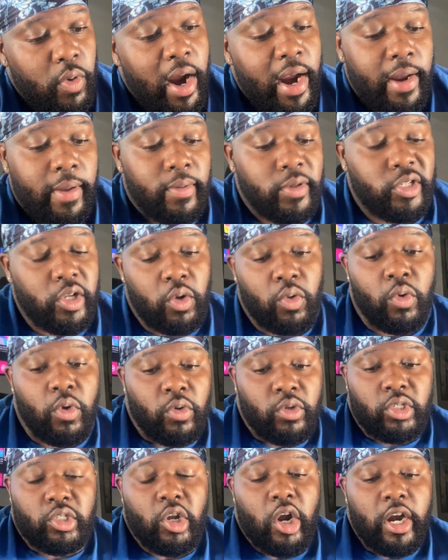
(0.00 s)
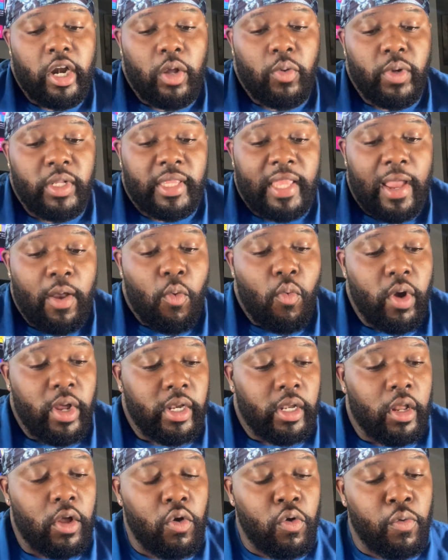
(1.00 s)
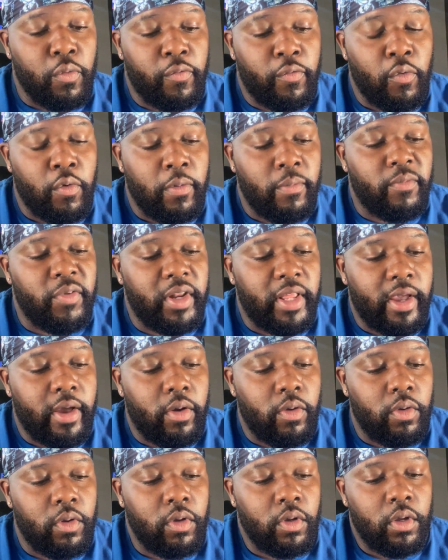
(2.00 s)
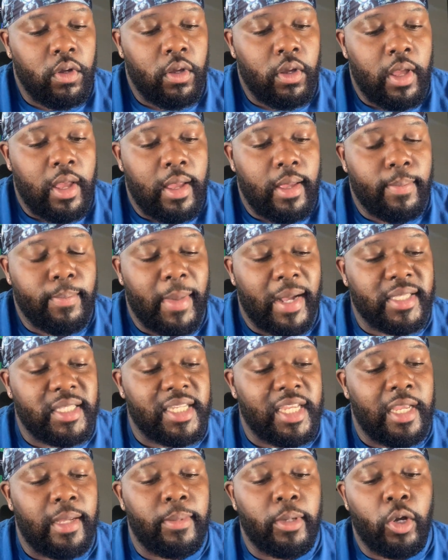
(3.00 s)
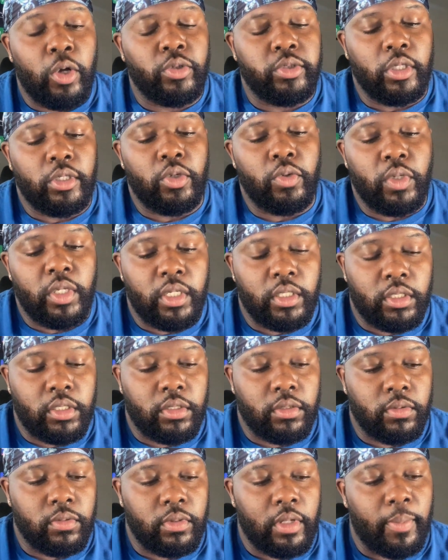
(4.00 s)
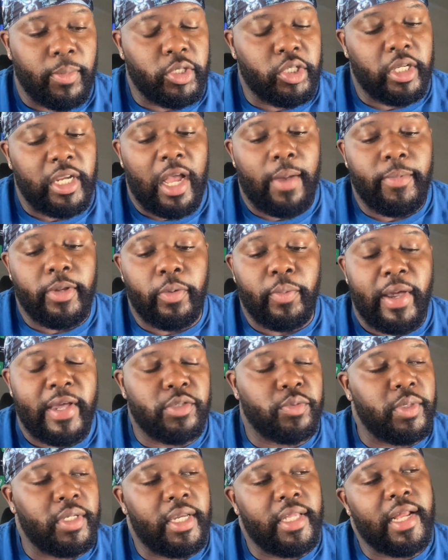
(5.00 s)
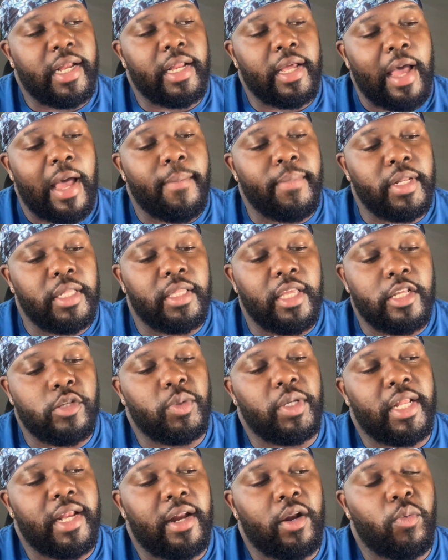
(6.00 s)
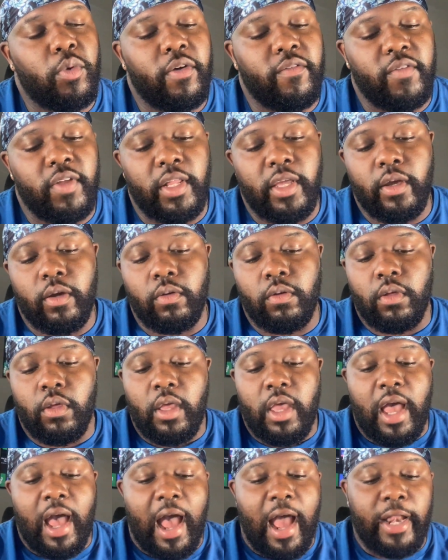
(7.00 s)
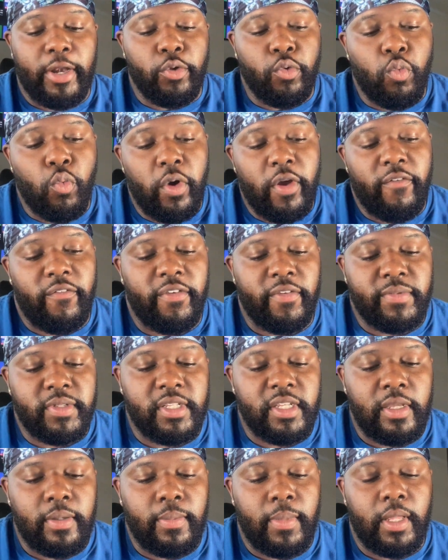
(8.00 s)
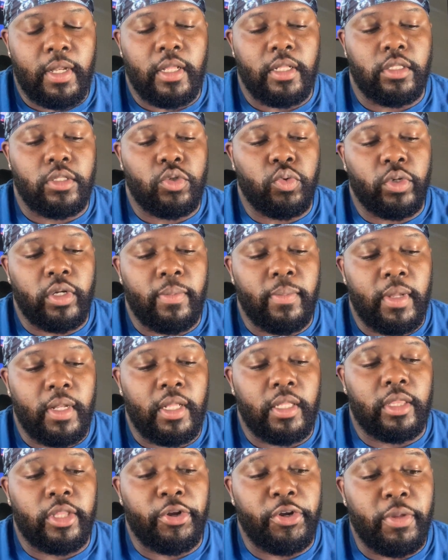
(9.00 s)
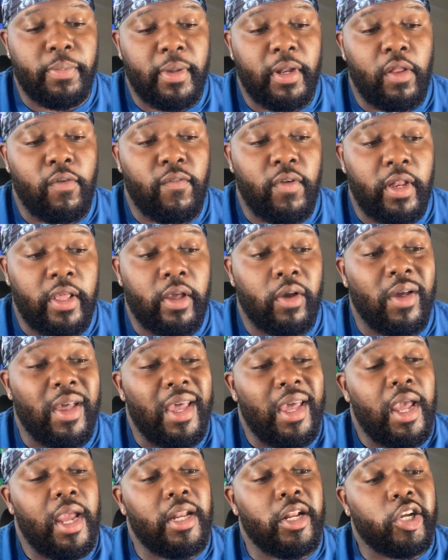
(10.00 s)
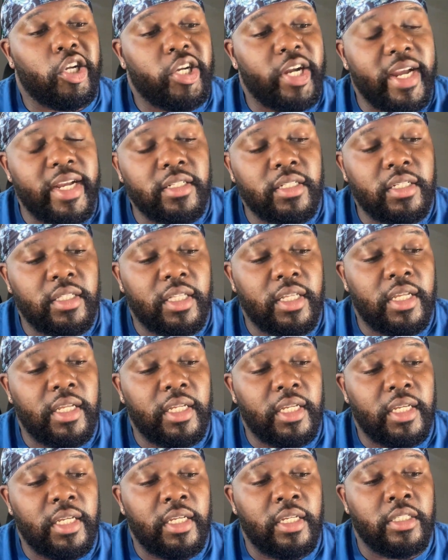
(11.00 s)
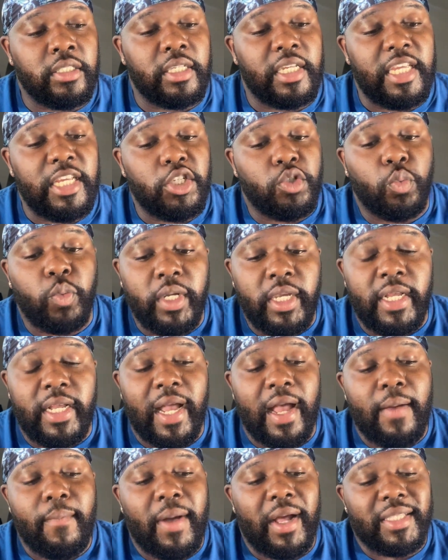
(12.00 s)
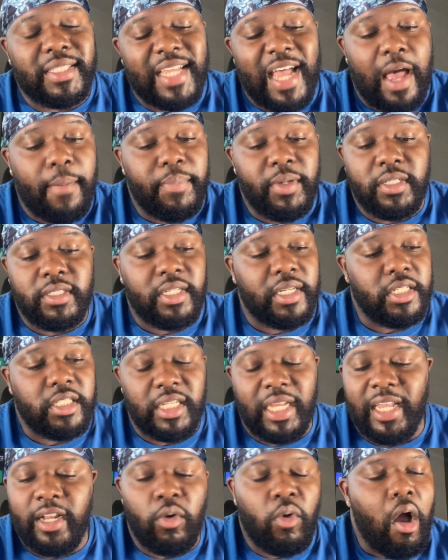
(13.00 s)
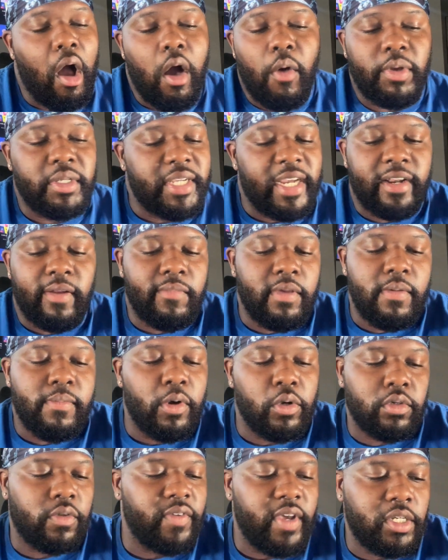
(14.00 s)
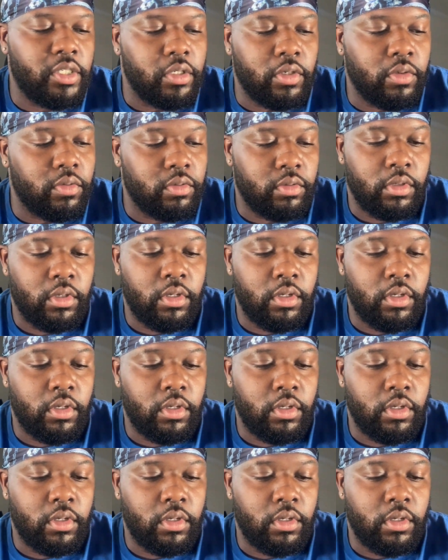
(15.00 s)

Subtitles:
Right? So starting with that one long form video, my team knows to do this. I'm gonna show you how many things we get out of one video. I do one 15-minute, 20-minute, 30-minute video. And the crazy thing is each week my topics it don't always gotta be motivational.